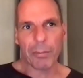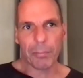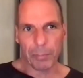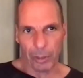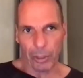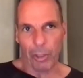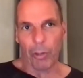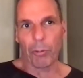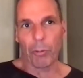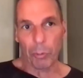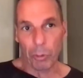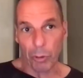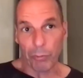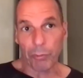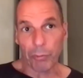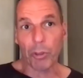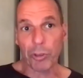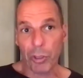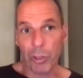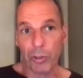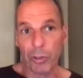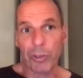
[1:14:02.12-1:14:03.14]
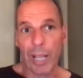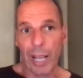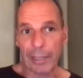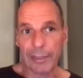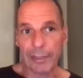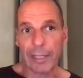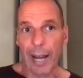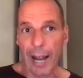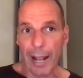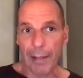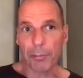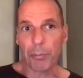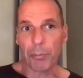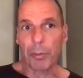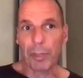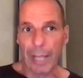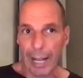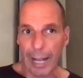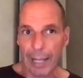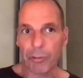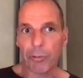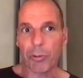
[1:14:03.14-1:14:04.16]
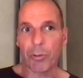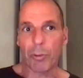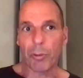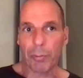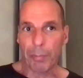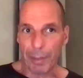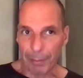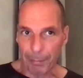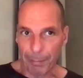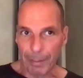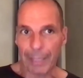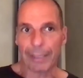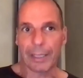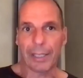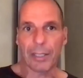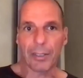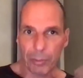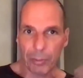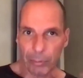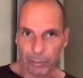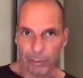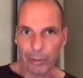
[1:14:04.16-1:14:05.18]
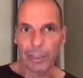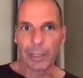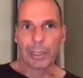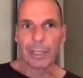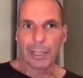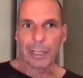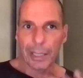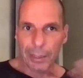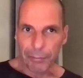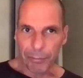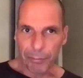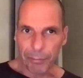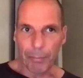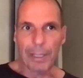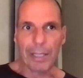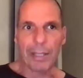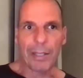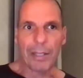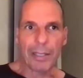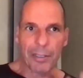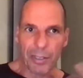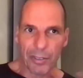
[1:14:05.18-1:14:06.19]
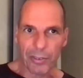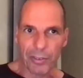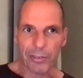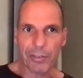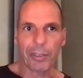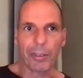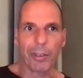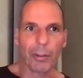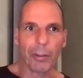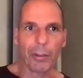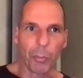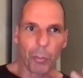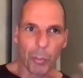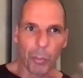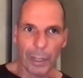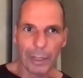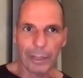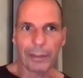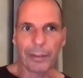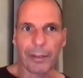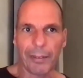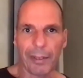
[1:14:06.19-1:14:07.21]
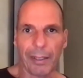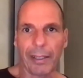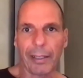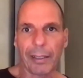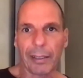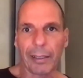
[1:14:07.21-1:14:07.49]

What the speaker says: you know, which of course goes hand in hand with culture, with mathematics. So for me, this is one thing.